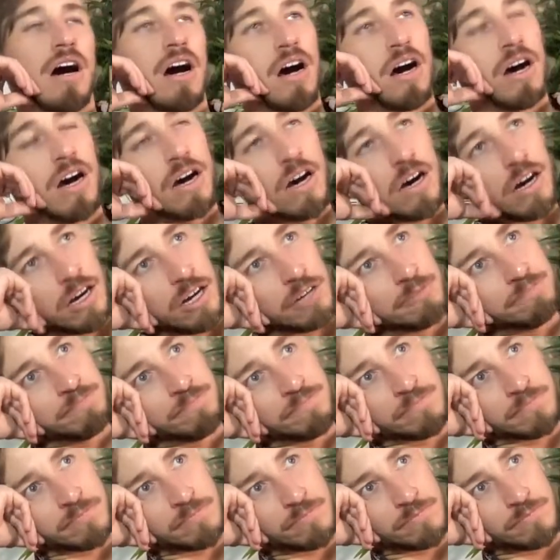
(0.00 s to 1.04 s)

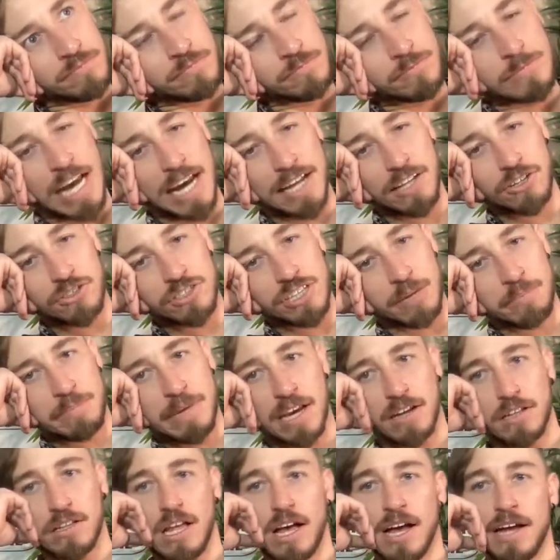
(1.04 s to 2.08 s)
Tyler's helped me
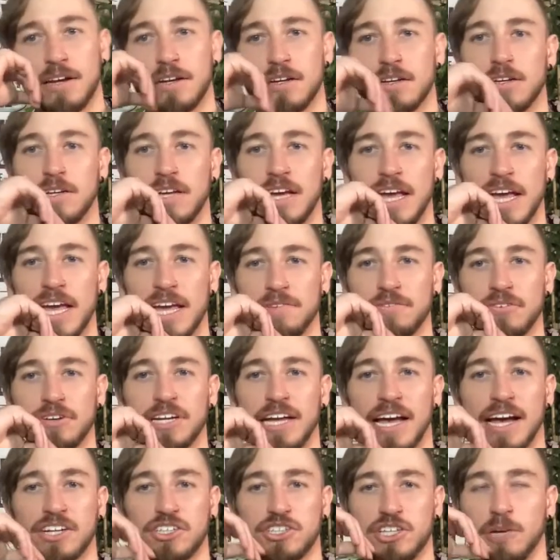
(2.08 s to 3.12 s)
out a lot.
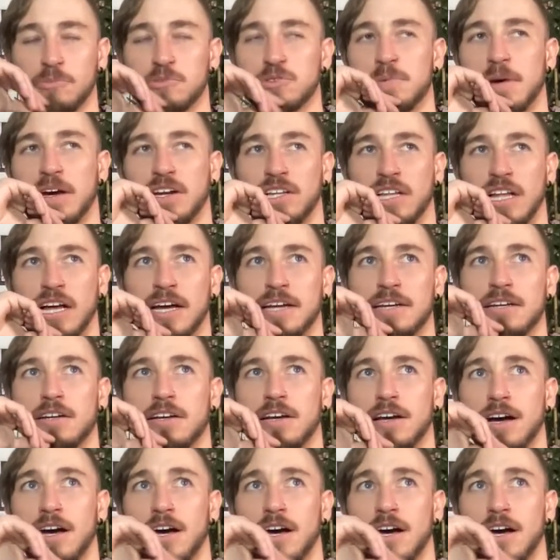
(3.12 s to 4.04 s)
Avery actually helps me out a lot.